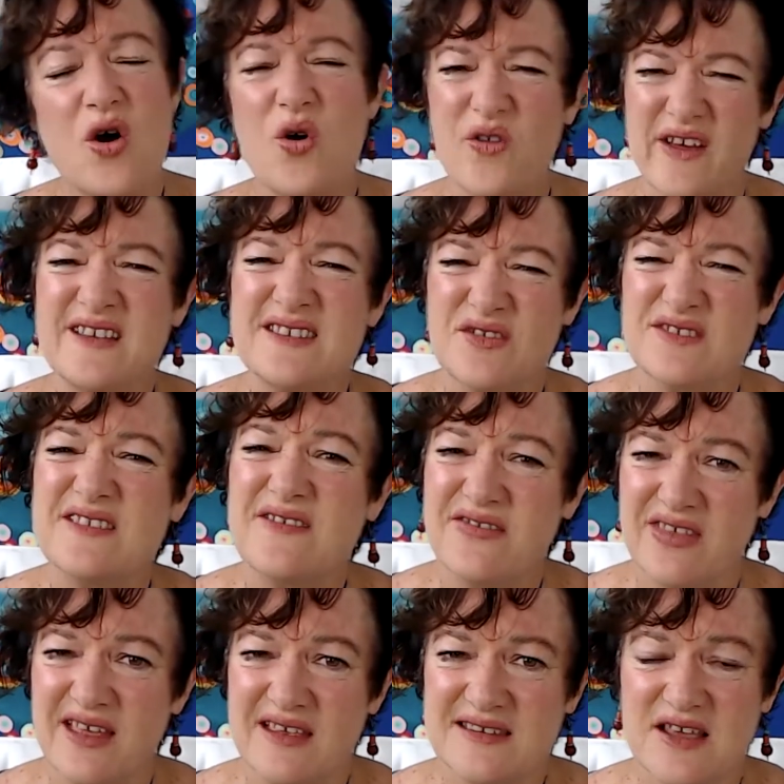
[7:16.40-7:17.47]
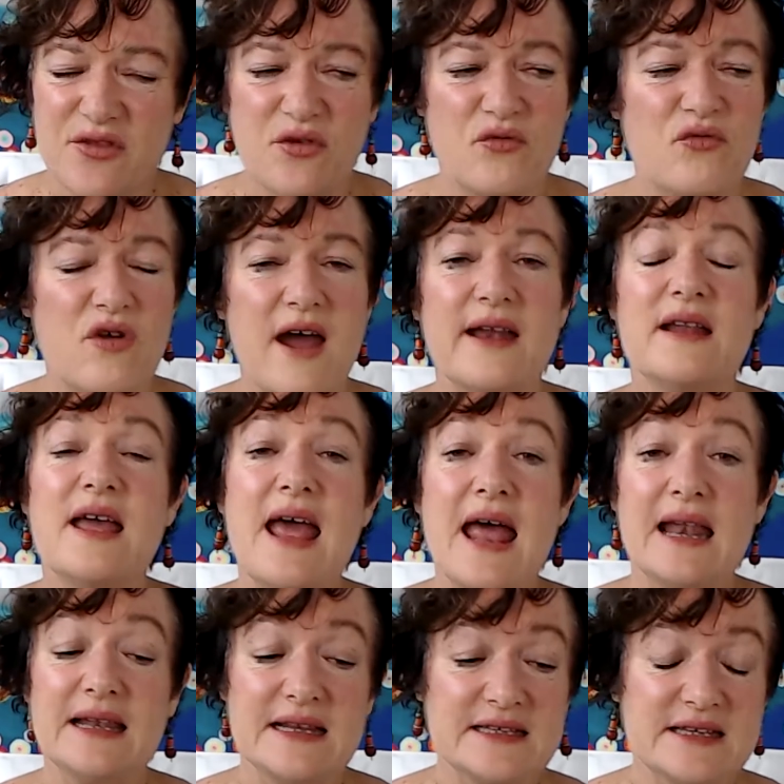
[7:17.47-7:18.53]
All those sorts of things. I thought, right,
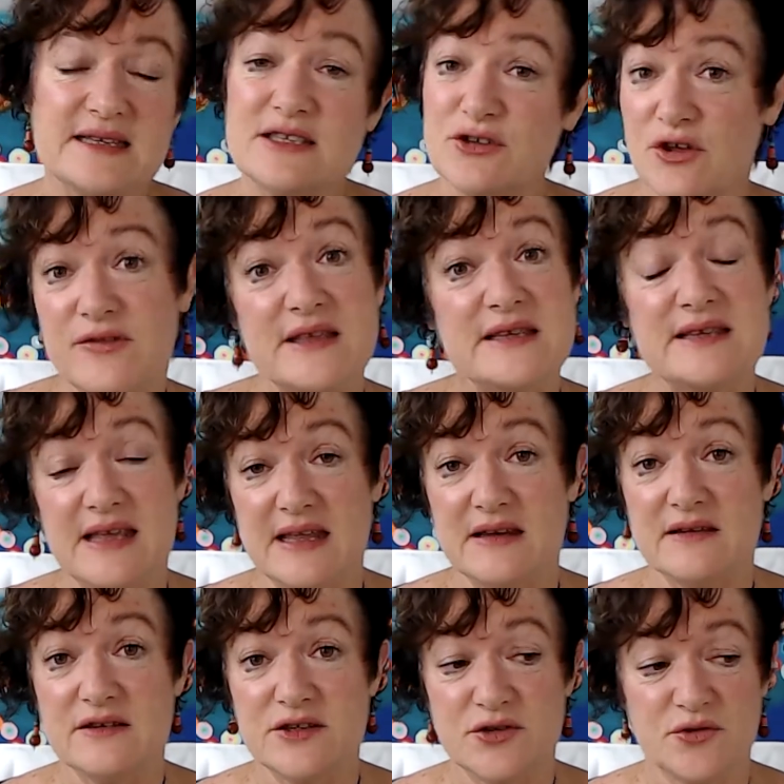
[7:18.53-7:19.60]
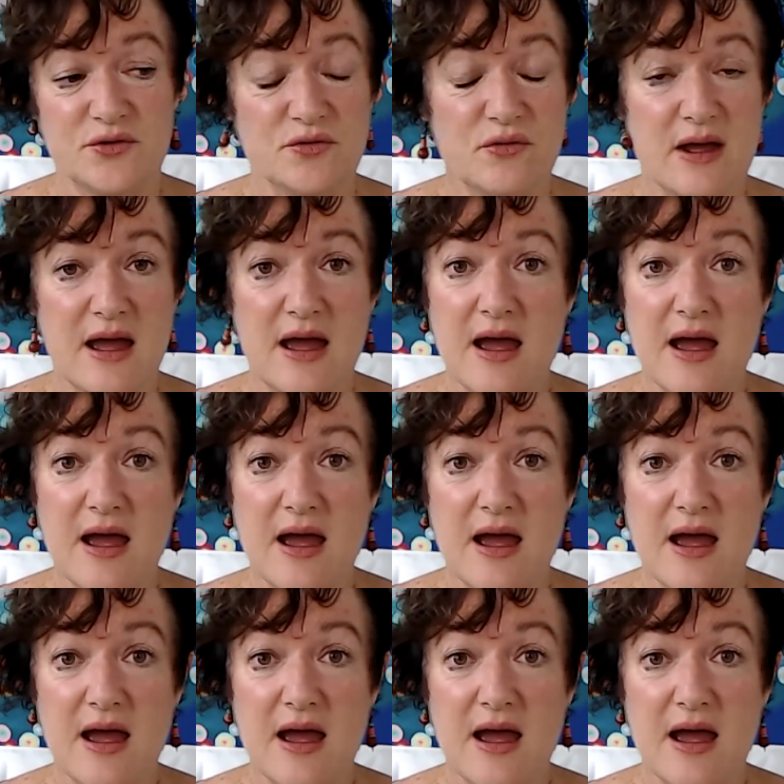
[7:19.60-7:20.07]
let's just turn this into